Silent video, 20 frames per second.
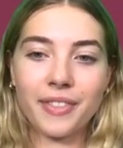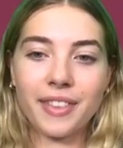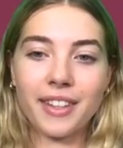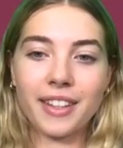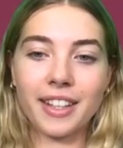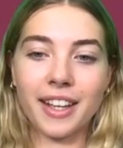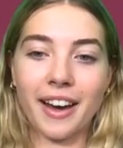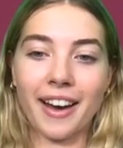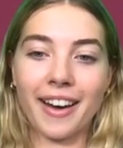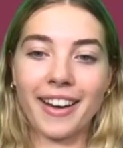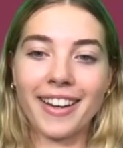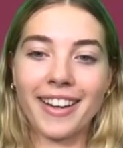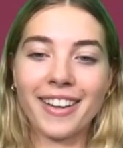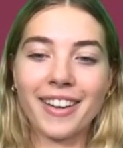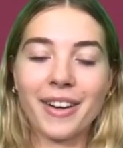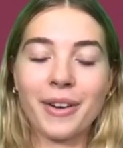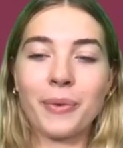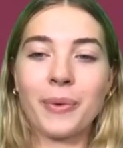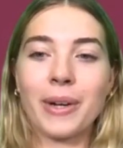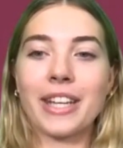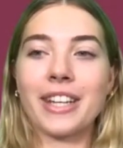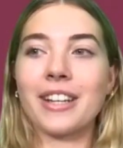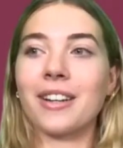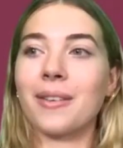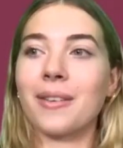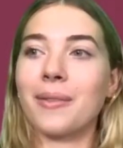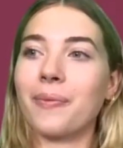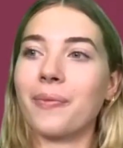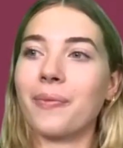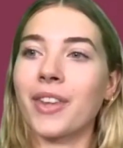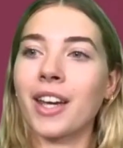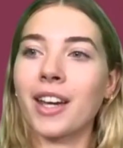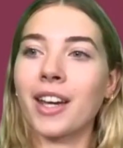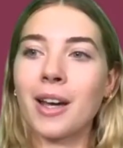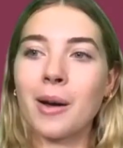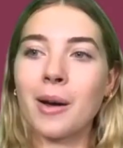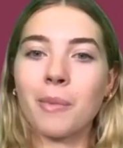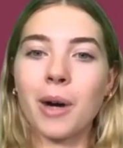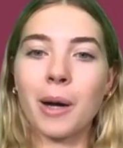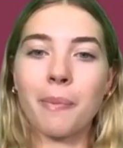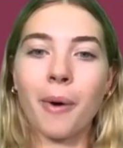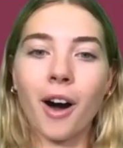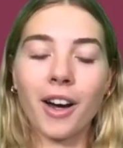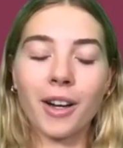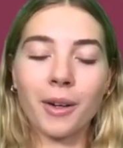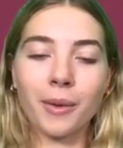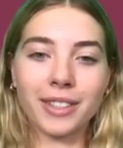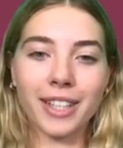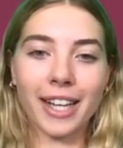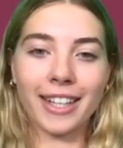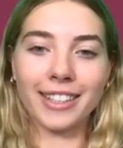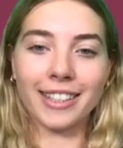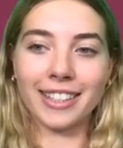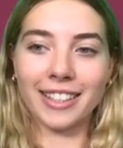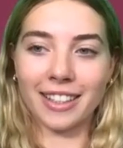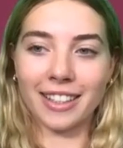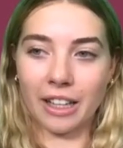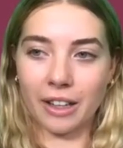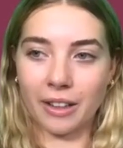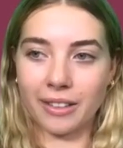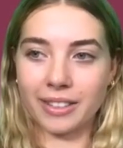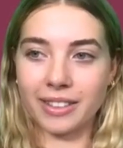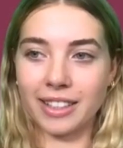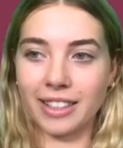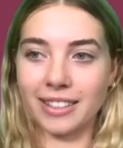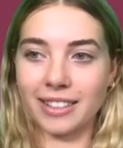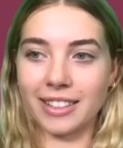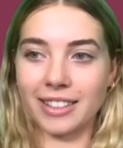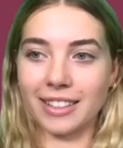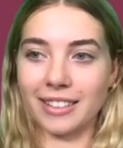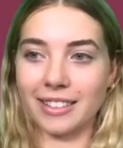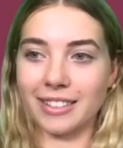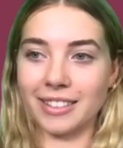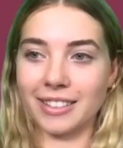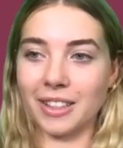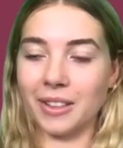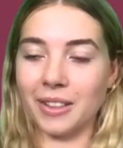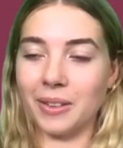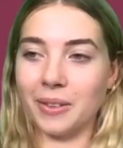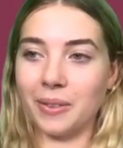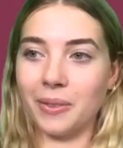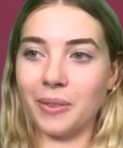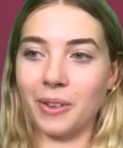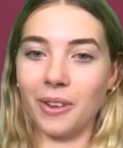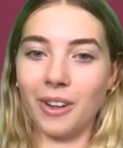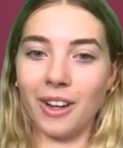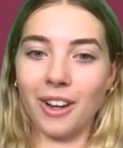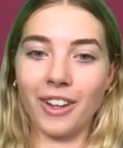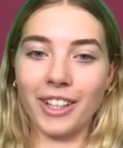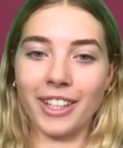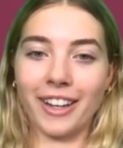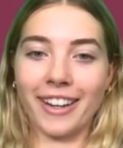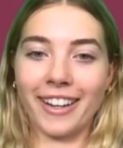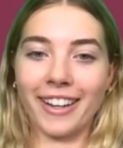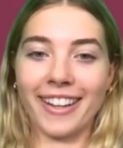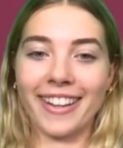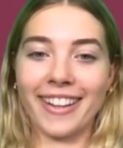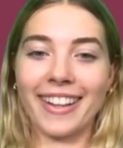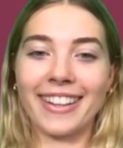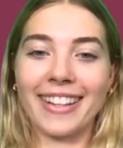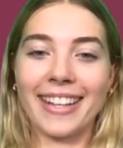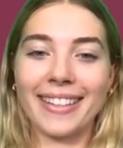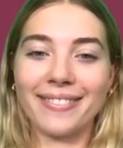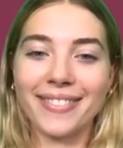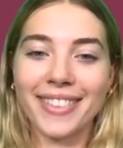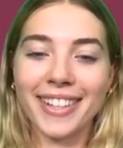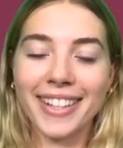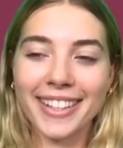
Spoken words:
Yeah, we my partner was 18 and I was 16, so we were a lot younger than them.